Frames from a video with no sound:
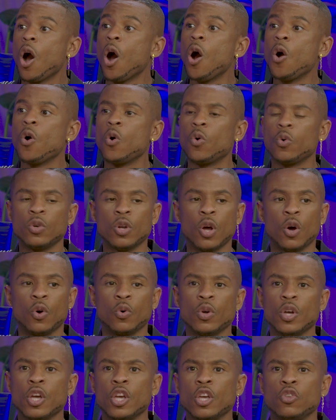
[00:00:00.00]
oh
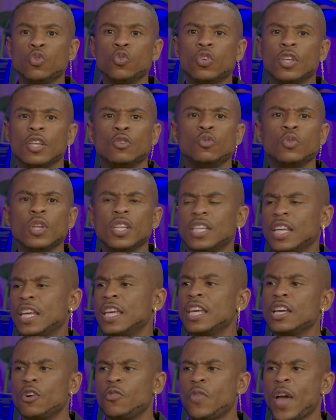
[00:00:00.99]
no, you need to
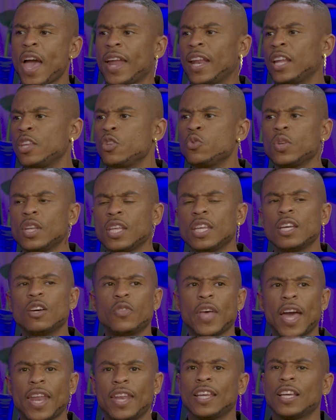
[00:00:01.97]
heal that and you can heal
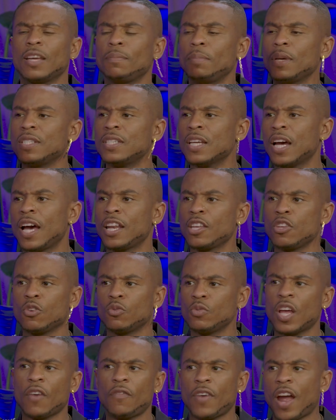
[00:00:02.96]
that and it can be done and you'll
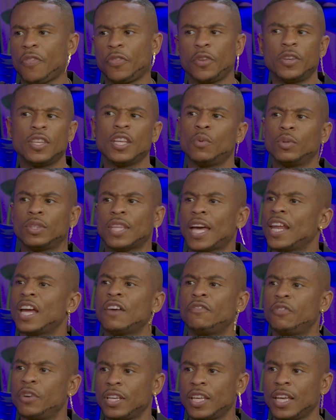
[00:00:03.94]
never have to deal with that
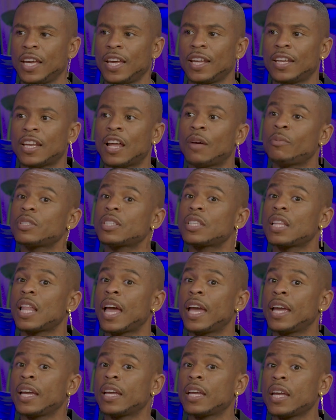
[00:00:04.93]
ever again. And I was
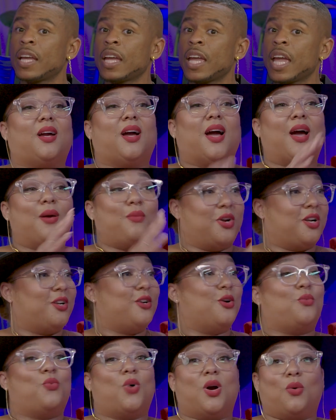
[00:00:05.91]
like, I want to
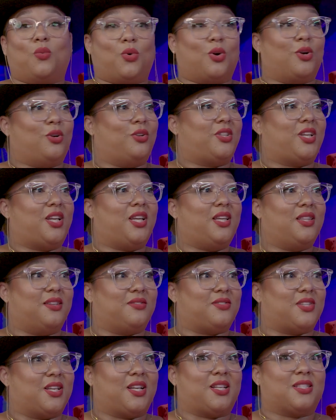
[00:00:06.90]
know what world he
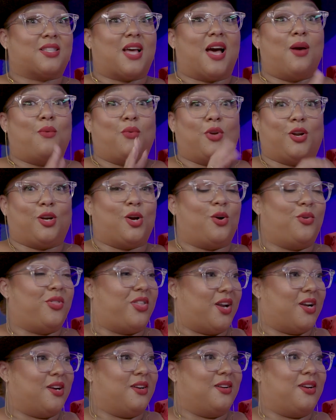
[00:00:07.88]
lives in because I want to go
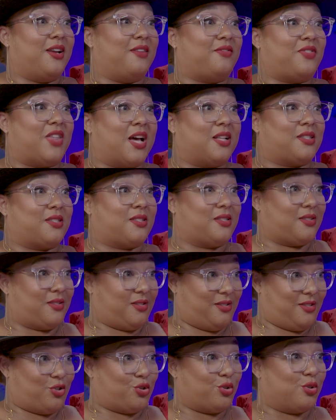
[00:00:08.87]
there if that's
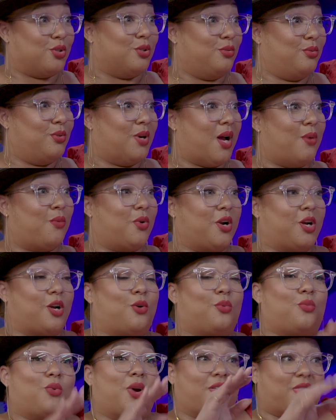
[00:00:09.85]
true. I want to
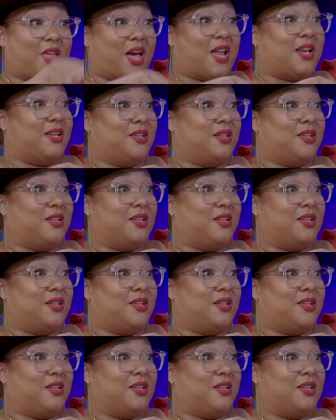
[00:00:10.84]
go where that